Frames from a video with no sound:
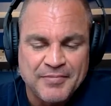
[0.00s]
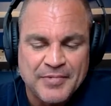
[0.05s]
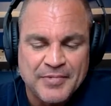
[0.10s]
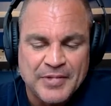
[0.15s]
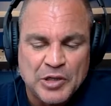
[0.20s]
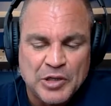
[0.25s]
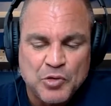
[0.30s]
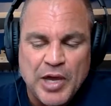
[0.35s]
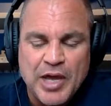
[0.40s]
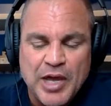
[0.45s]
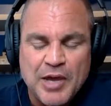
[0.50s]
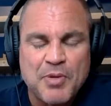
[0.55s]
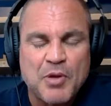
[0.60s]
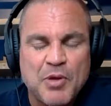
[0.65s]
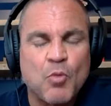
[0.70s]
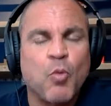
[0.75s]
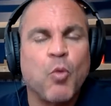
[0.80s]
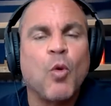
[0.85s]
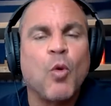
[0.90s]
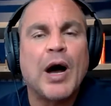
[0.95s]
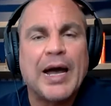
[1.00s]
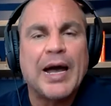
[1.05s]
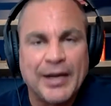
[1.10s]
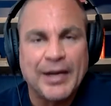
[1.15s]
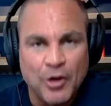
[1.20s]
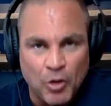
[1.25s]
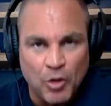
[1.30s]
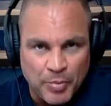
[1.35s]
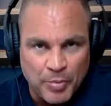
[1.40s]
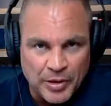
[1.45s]
you can't be wide
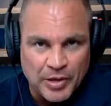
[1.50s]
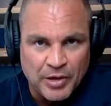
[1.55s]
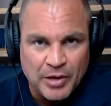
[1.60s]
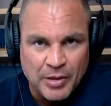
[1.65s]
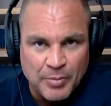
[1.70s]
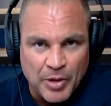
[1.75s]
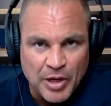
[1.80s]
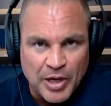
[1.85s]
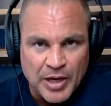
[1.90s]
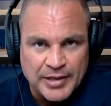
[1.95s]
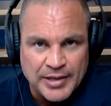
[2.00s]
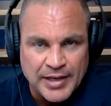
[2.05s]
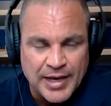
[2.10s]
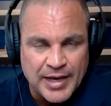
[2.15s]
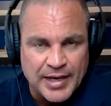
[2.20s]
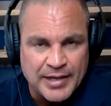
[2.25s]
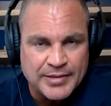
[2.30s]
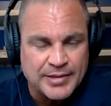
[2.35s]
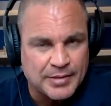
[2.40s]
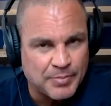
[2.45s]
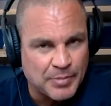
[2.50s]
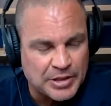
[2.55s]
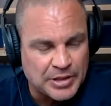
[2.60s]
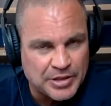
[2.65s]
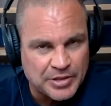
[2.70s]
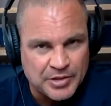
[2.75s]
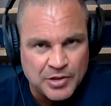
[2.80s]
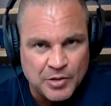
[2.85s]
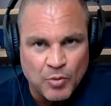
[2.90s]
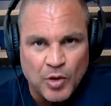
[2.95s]
open on a podcast as much
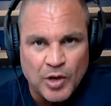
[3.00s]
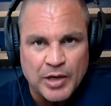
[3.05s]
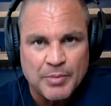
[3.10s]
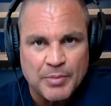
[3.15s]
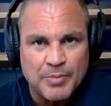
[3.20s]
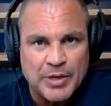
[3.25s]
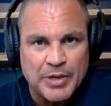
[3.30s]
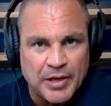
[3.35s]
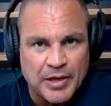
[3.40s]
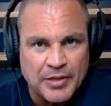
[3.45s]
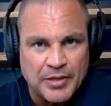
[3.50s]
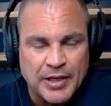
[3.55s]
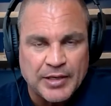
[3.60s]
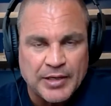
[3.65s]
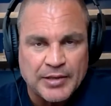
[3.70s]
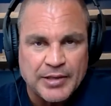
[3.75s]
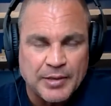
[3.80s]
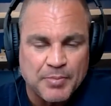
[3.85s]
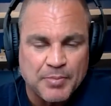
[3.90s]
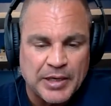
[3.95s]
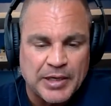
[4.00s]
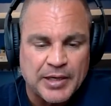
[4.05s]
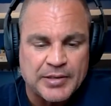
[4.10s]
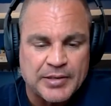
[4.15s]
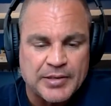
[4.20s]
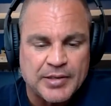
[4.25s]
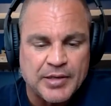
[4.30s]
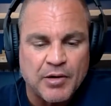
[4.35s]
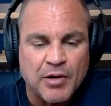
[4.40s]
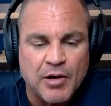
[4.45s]
as you want to be authentic, because
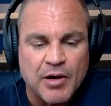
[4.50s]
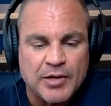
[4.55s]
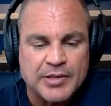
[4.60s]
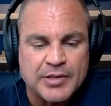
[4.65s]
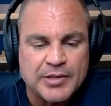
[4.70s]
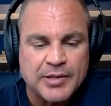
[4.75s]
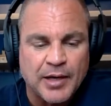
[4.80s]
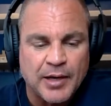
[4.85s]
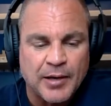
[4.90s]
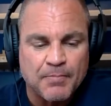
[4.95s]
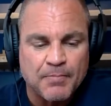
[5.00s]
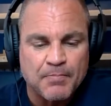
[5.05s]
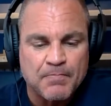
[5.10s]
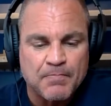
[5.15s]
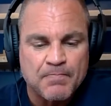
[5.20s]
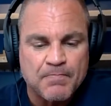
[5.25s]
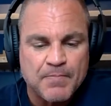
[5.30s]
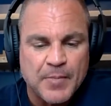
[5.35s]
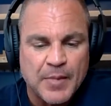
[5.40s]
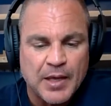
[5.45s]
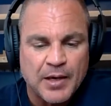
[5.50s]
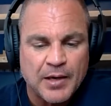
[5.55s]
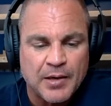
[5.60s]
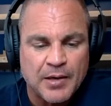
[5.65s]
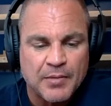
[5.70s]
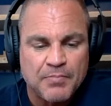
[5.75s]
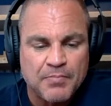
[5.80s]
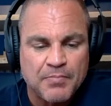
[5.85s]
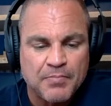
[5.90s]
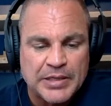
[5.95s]
there are some
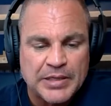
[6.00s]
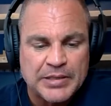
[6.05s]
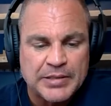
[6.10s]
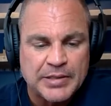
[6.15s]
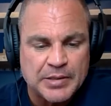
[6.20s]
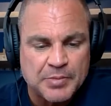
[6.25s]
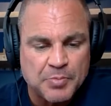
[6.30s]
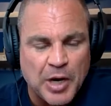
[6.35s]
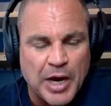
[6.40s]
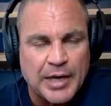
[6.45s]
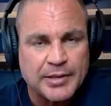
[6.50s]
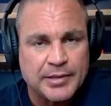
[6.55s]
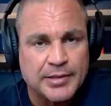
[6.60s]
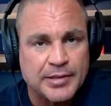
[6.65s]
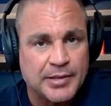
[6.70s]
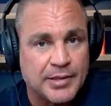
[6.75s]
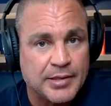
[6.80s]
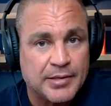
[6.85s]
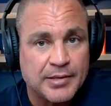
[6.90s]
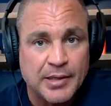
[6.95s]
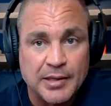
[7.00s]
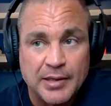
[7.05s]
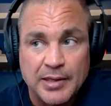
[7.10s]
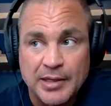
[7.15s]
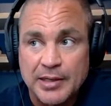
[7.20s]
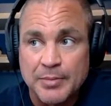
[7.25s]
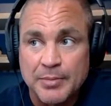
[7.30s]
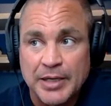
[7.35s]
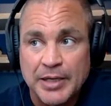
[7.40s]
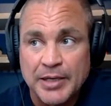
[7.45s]
business practices that need
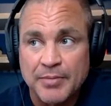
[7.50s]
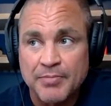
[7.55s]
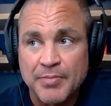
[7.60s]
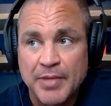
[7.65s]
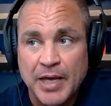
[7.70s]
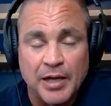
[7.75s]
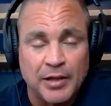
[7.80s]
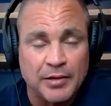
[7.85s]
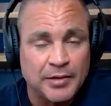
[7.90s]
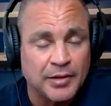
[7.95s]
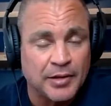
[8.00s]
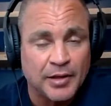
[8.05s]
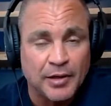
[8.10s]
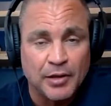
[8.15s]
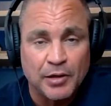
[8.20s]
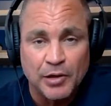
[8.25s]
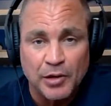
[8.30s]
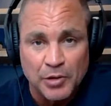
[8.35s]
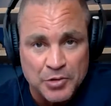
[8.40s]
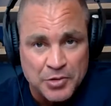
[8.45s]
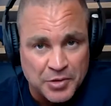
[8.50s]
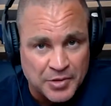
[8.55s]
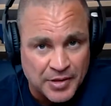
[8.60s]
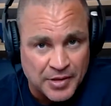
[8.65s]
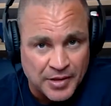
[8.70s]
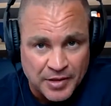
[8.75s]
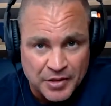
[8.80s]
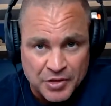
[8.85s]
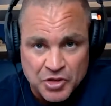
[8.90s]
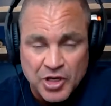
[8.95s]
to be held a little closer to
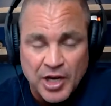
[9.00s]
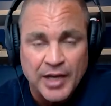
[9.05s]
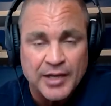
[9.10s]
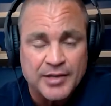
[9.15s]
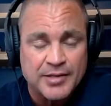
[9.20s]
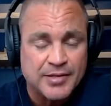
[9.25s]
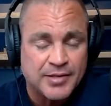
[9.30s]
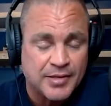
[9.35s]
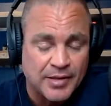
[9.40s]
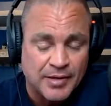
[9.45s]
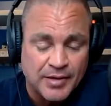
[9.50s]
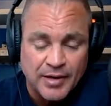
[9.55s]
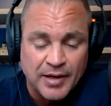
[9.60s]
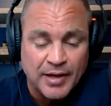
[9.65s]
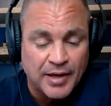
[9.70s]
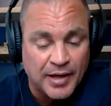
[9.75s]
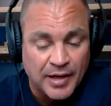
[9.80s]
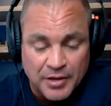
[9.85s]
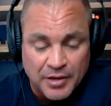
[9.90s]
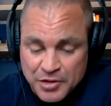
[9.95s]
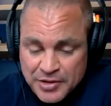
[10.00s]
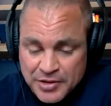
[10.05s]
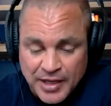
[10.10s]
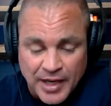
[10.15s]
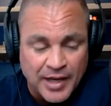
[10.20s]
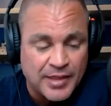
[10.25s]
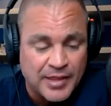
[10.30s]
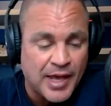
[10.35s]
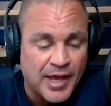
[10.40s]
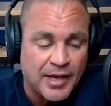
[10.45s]
their chest. And I
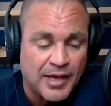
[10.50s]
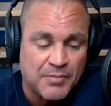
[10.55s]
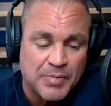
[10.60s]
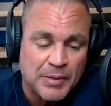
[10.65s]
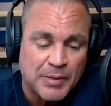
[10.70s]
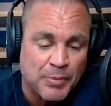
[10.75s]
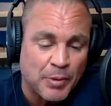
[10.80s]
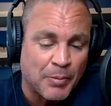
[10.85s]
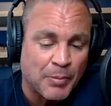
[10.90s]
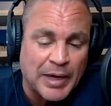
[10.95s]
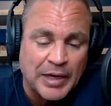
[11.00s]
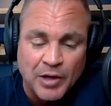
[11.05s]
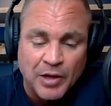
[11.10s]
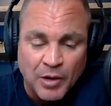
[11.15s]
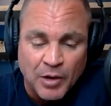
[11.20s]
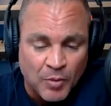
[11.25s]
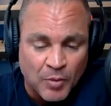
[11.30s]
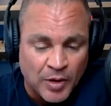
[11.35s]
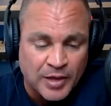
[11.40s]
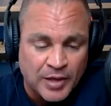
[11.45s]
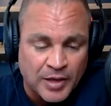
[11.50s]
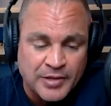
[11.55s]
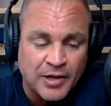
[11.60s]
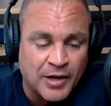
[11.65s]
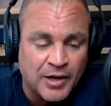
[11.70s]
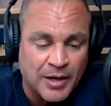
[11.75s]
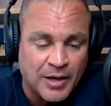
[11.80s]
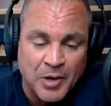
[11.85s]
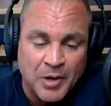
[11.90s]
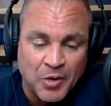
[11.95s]
understand that people might not want to
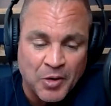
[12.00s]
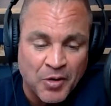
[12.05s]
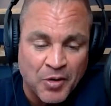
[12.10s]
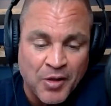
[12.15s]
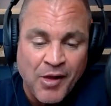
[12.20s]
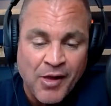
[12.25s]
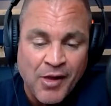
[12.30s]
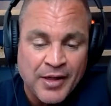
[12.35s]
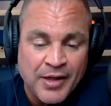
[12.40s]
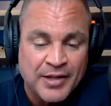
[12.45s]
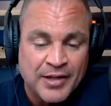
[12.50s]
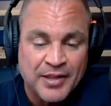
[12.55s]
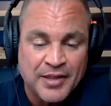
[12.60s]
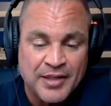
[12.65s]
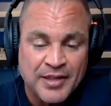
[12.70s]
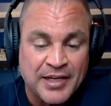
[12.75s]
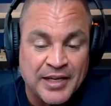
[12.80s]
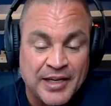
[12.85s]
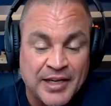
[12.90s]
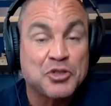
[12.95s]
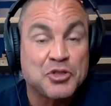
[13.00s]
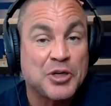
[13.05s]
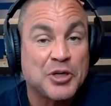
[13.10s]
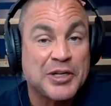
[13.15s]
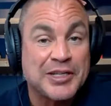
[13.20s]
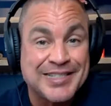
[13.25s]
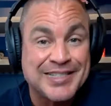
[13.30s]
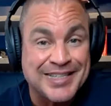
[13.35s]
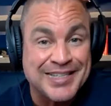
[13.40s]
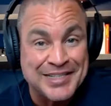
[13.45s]
talk about the
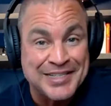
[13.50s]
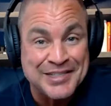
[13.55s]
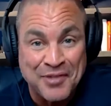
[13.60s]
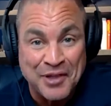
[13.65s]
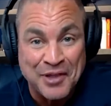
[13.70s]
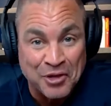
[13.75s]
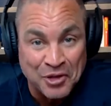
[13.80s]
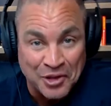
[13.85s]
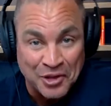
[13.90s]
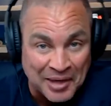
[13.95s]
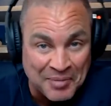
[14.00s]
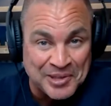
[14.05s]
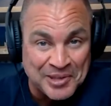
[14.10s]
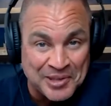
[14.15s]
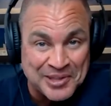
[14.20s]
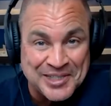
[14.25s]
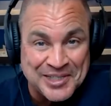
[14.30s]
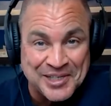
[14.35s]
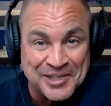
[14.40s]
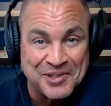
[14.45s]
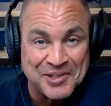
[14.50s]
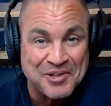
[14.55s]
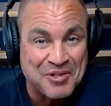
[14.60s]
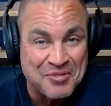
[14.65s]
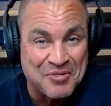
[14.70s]
intricacies of their label deal or their